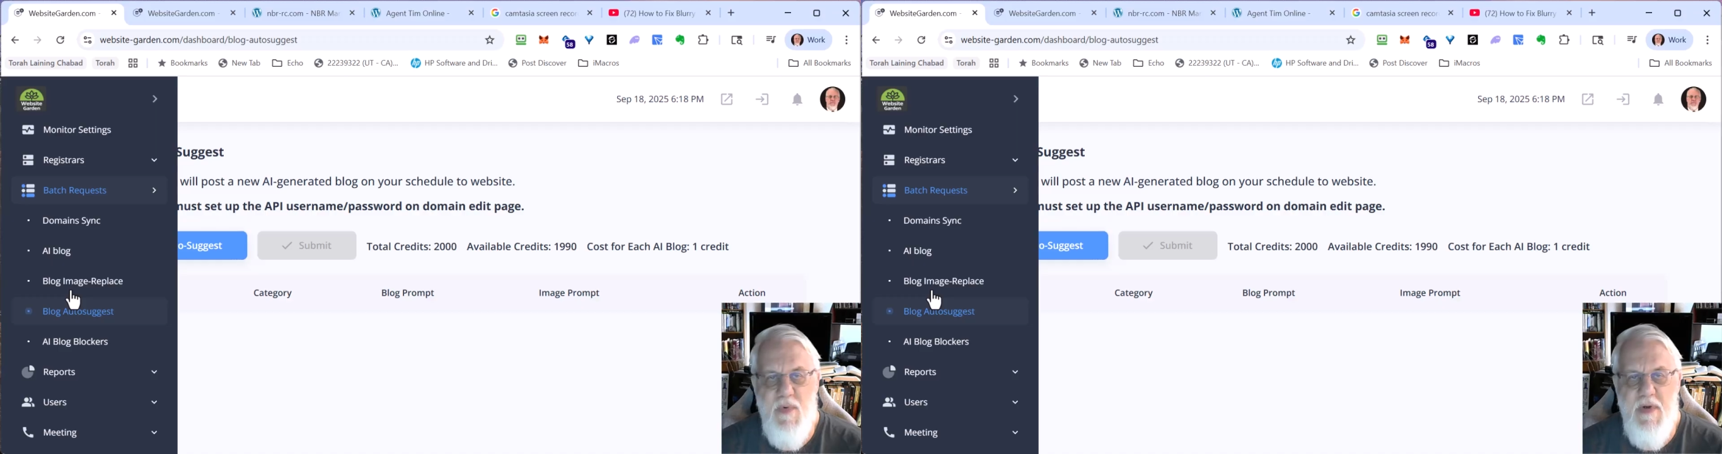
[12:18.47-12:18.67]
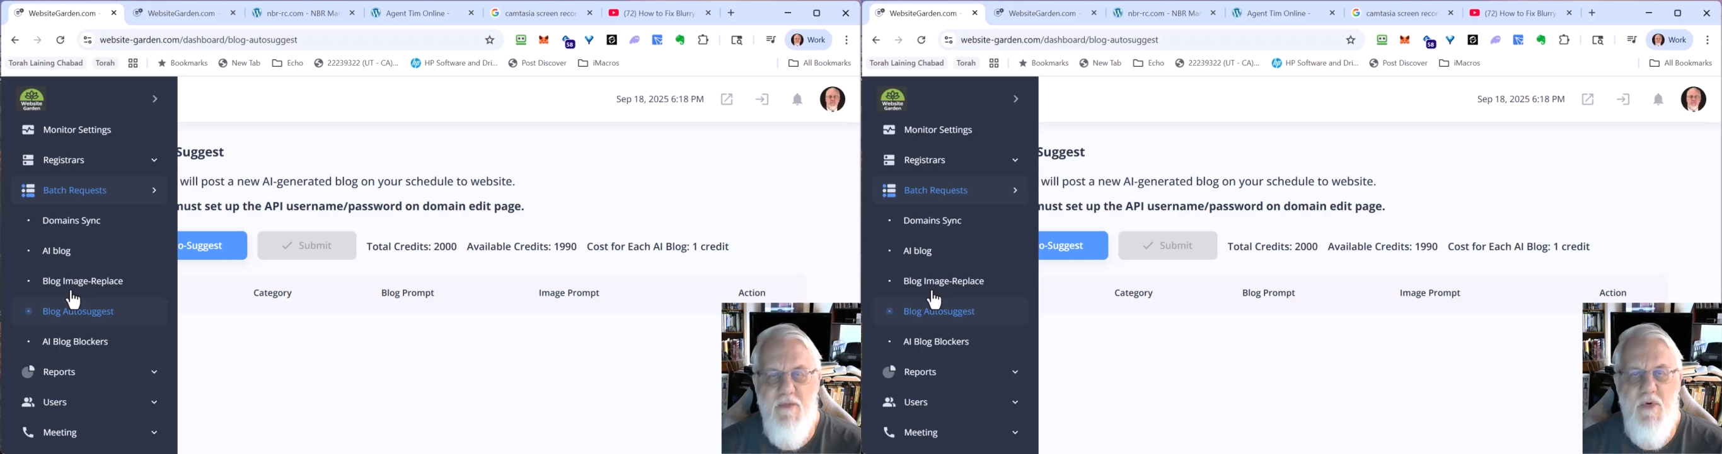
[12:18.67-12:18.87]

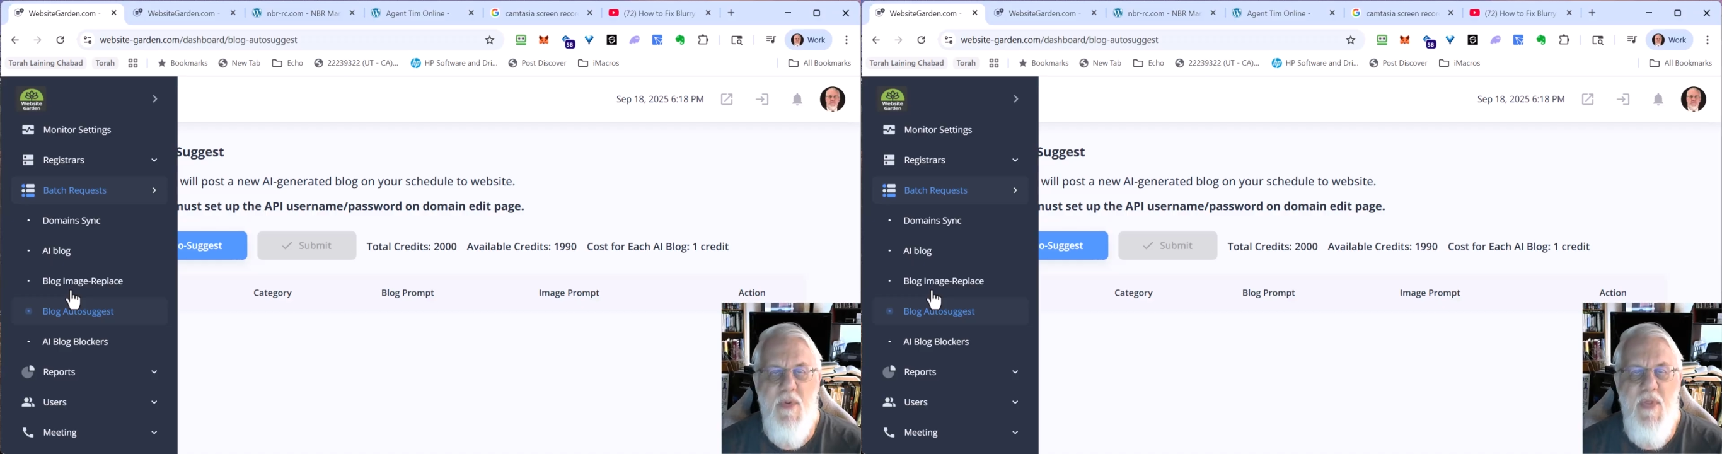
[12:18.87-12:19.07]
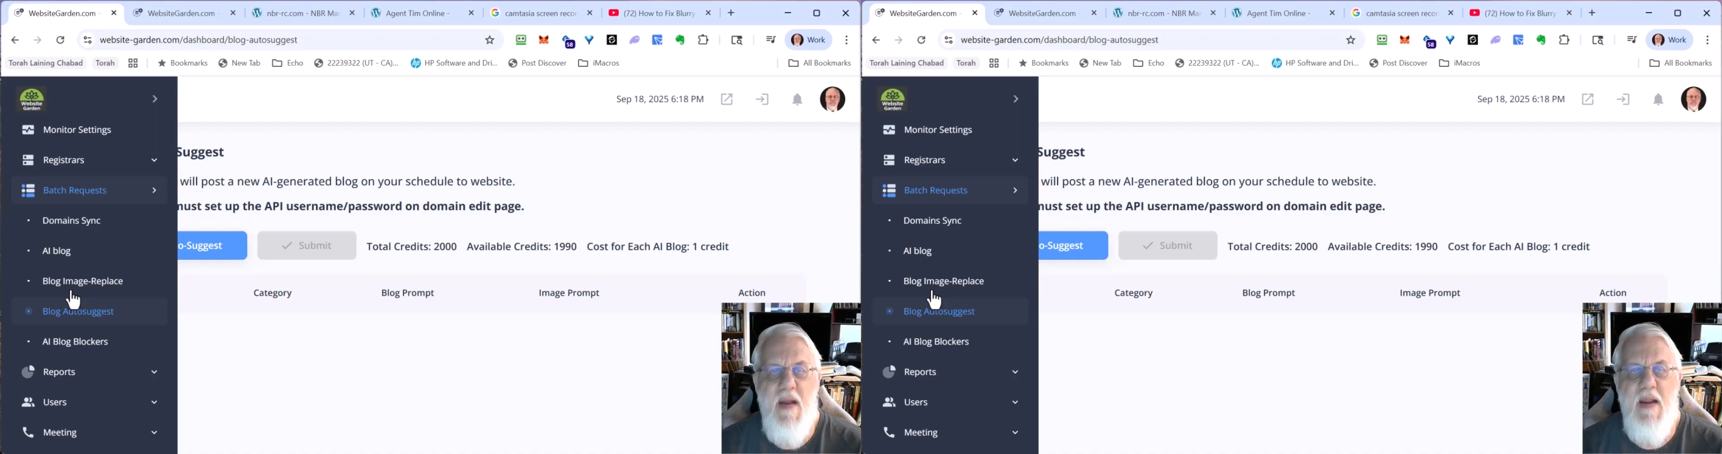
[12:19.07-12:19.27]
whatever,
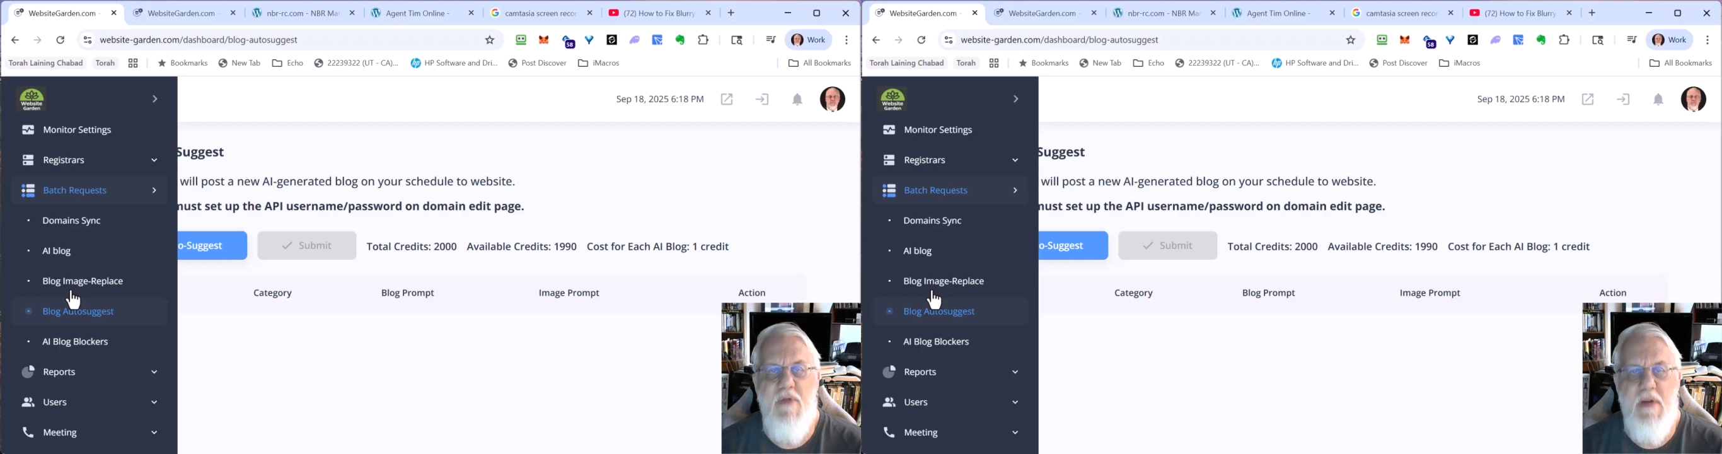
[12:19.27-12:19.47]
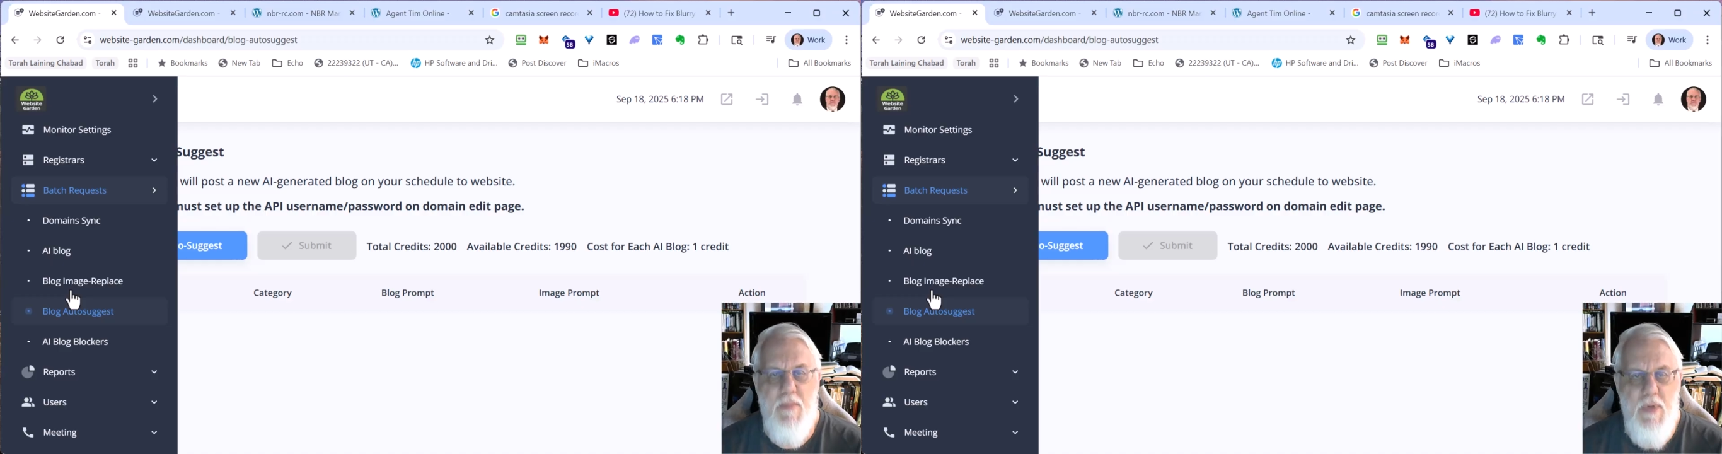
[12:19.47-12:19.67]
without
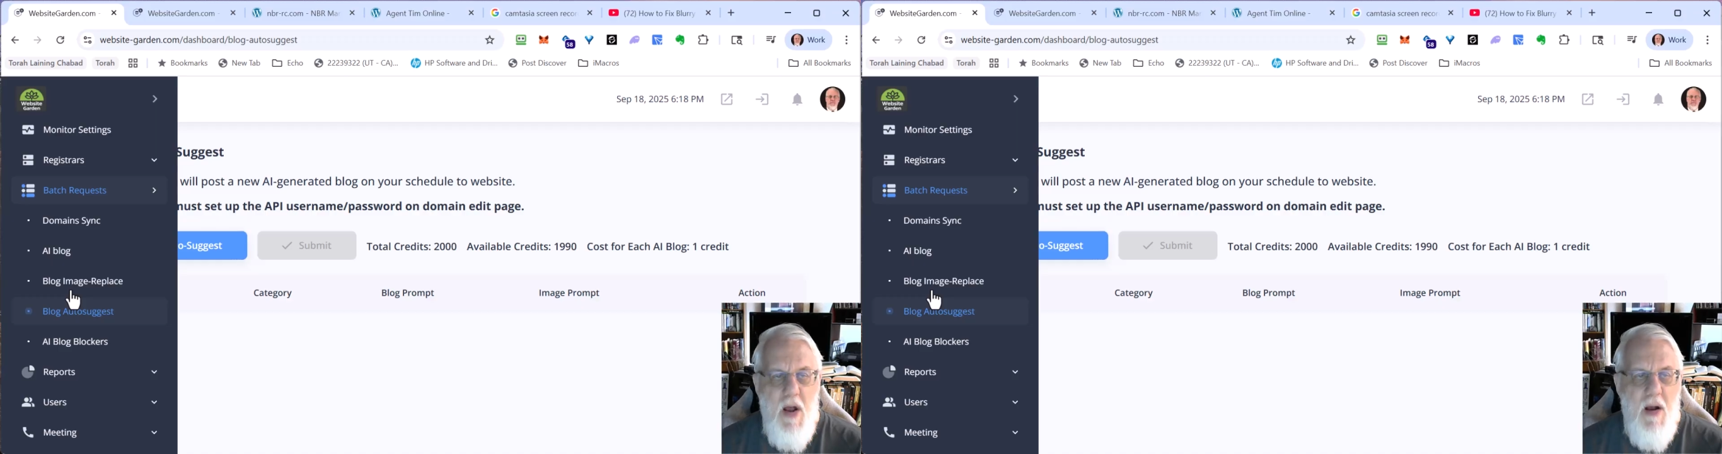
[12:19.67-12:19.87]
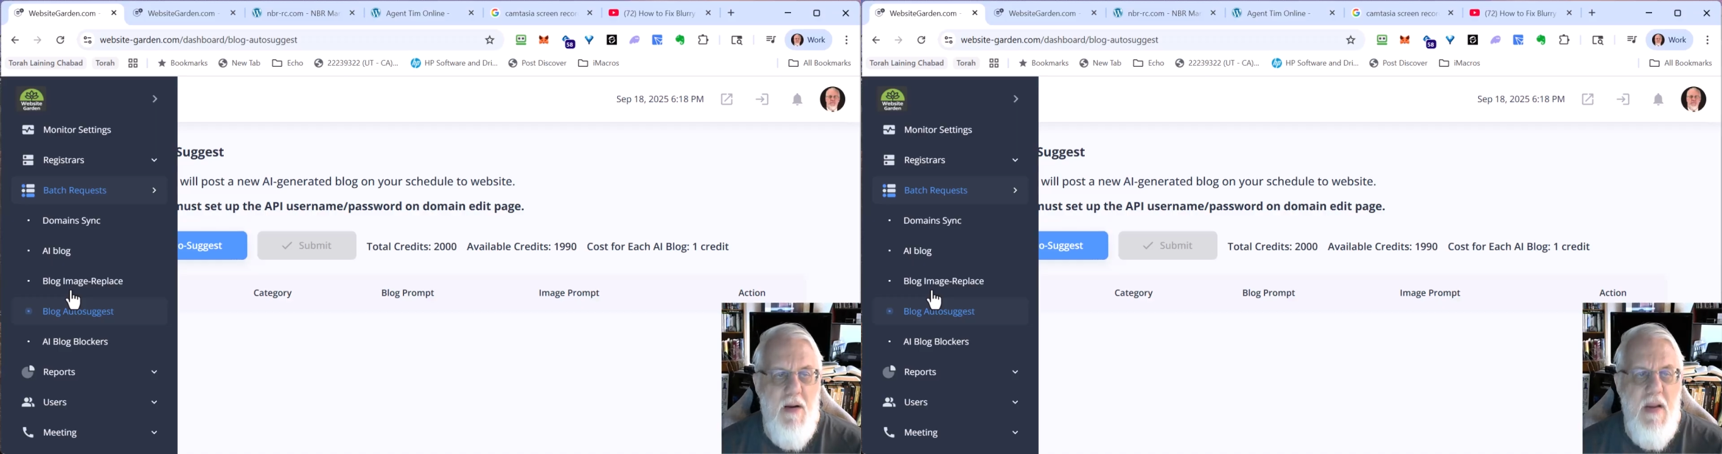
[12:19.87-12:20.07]
having a
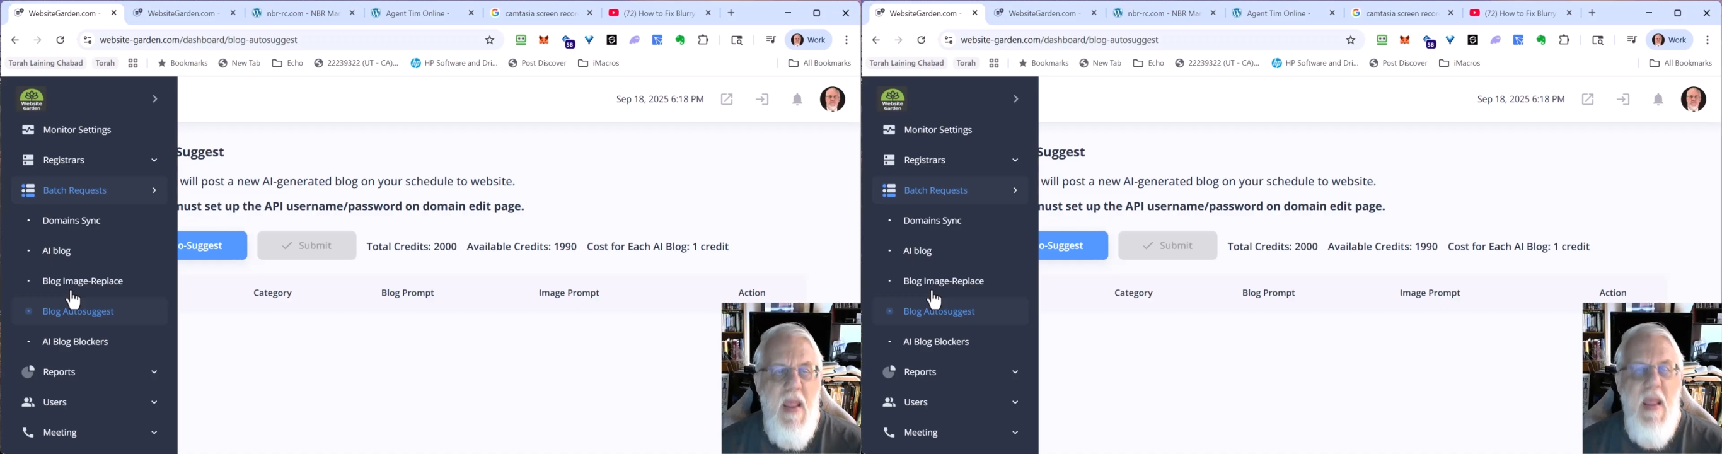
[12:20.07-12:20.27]
blog.